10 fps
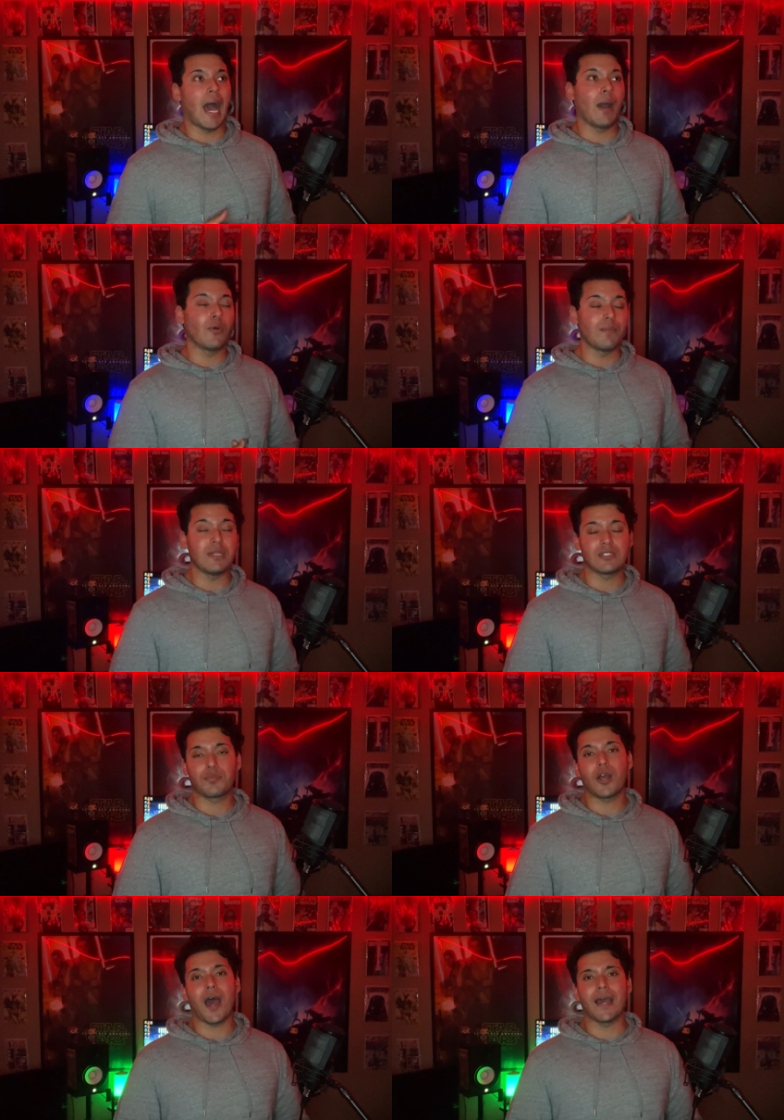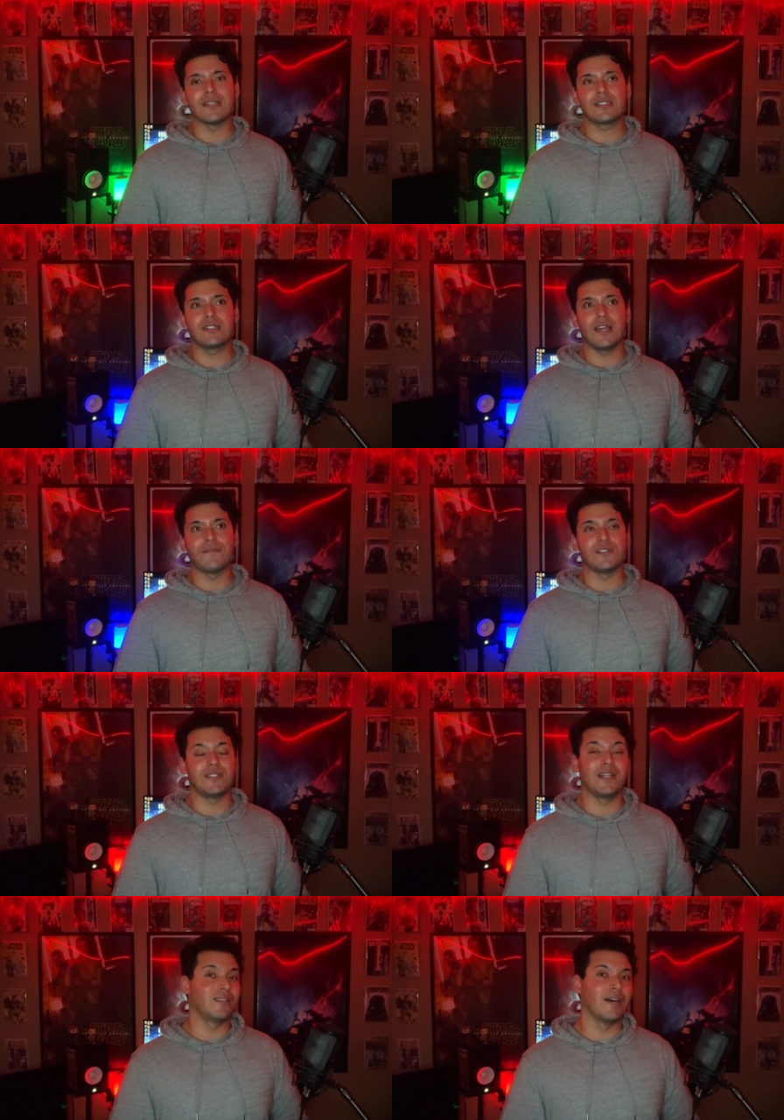I would be surprised if you
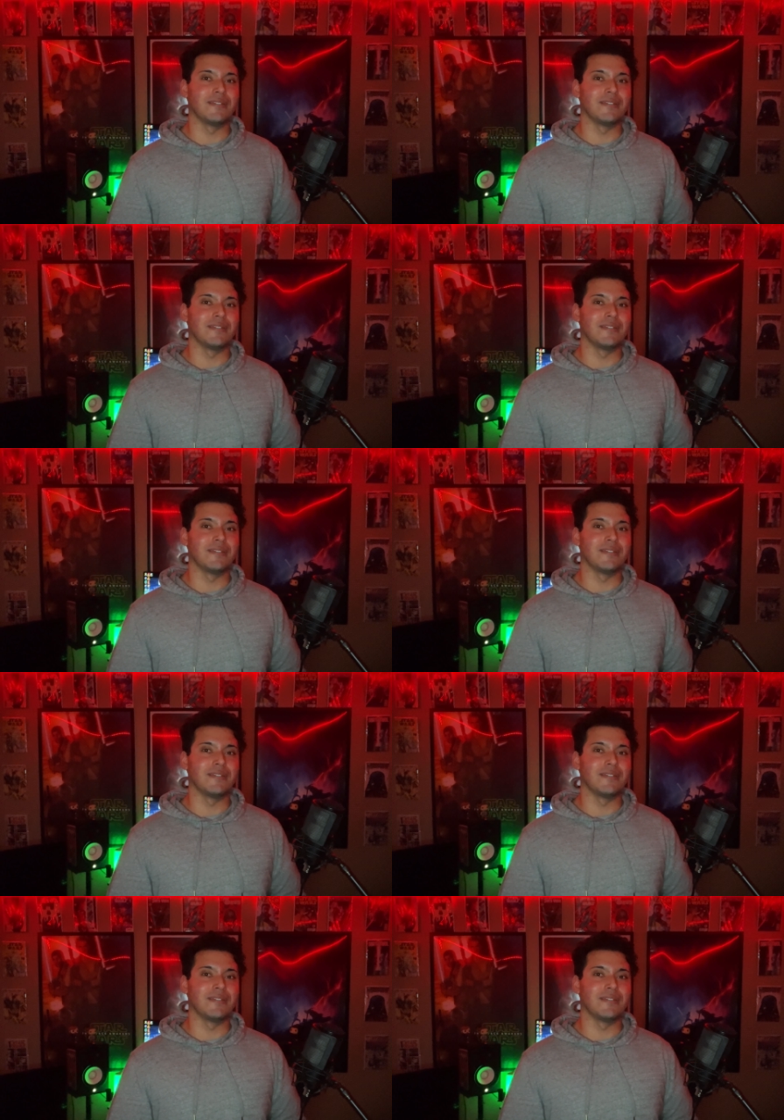didn't love